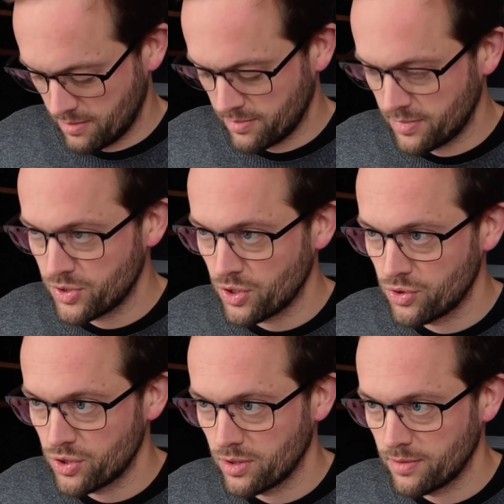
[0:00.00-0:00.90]

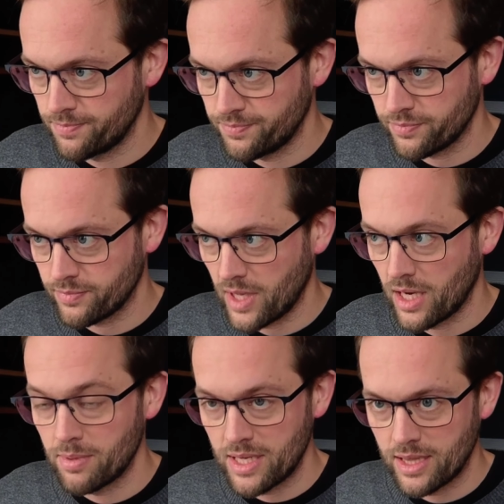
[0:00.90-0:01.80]
social, and
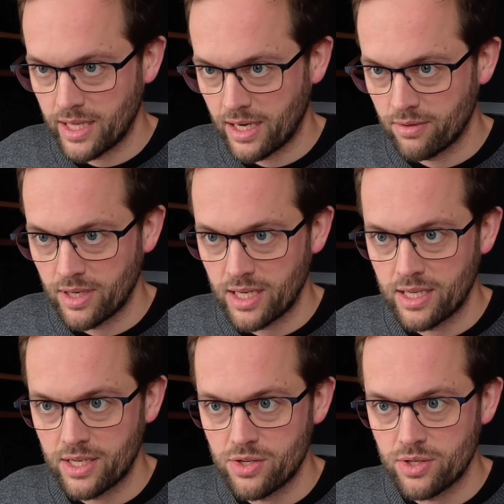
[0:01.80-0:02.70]
I'm in that ready,
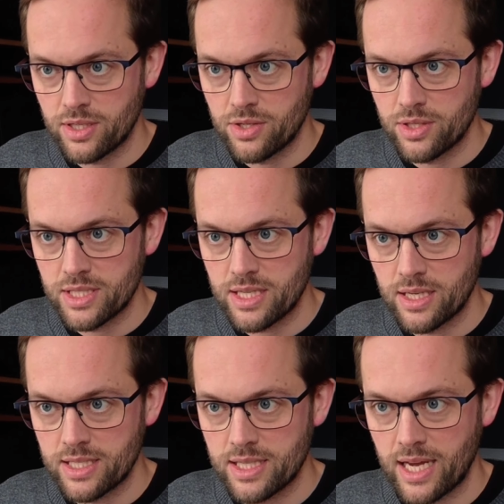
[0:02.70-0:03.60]
and you can see that
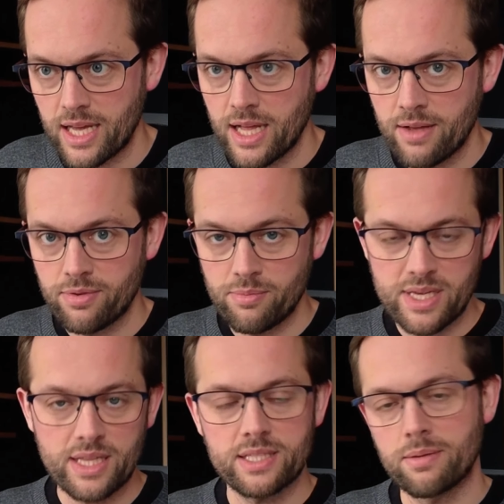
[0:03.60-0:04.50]
it's there. For
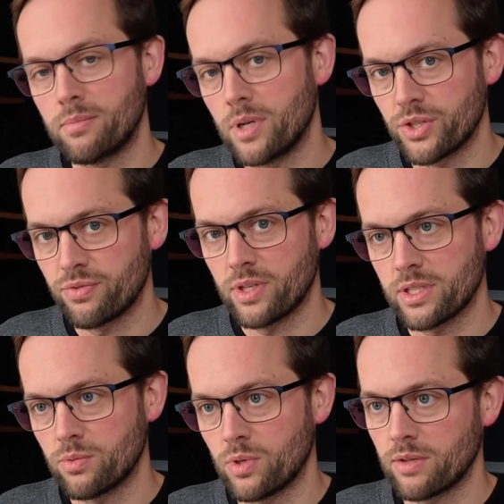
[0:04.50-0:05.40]
me, that's a much
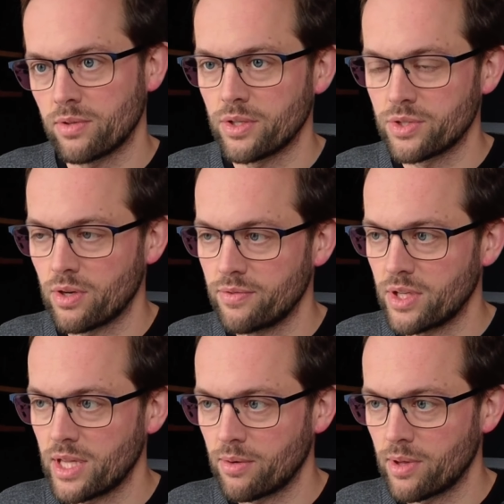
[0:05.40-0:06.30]
faster workflow. So I've
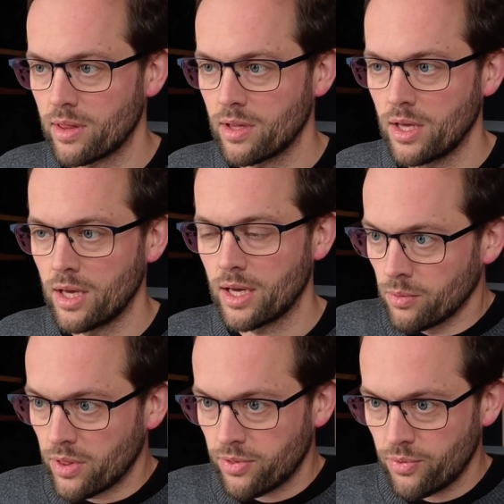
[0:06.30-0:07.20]
done that with
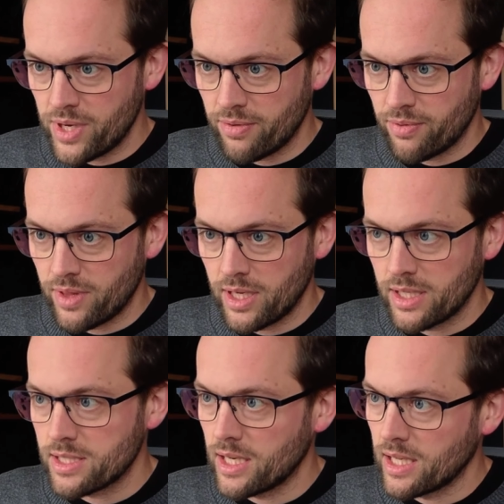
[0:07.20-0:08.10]
three different
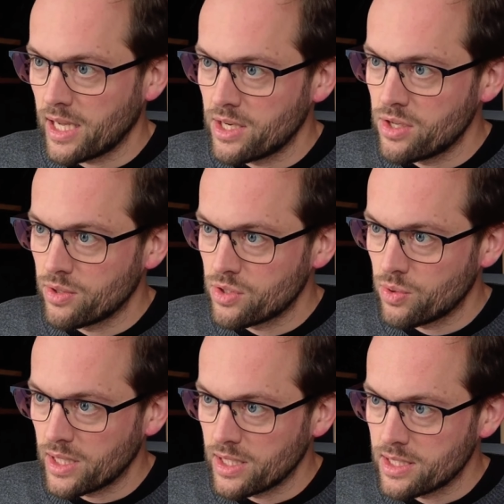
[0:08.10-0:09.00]
things, and again, you can
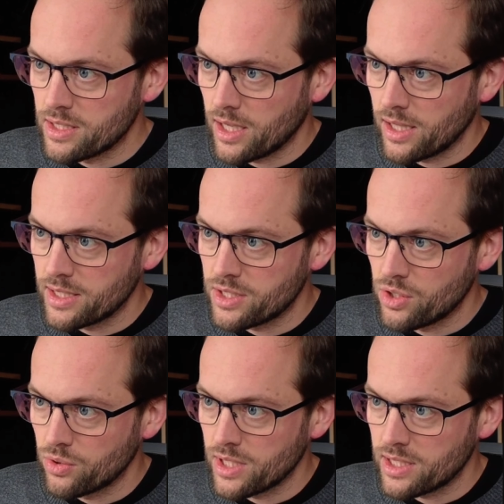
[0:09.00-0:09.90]
tweak this and dial this to
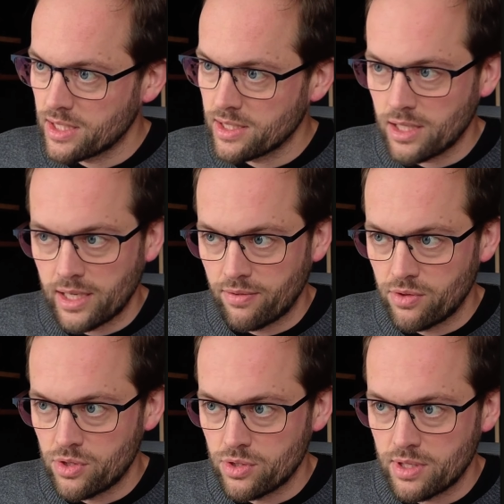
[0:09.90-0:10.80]
your settings, like if you
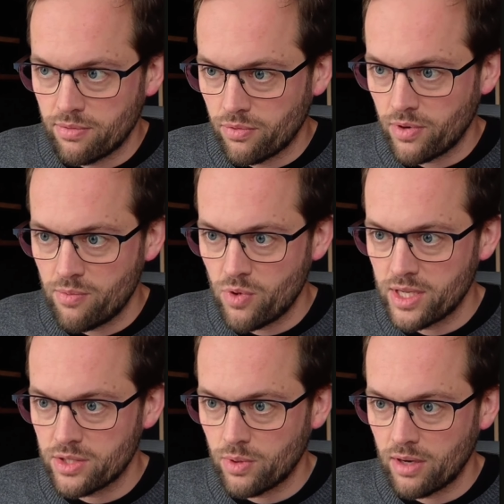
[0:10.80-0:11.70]
use different frame
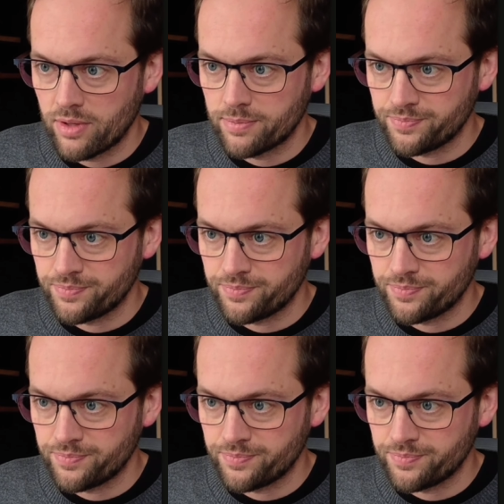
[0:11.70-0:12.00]
rates or whatever.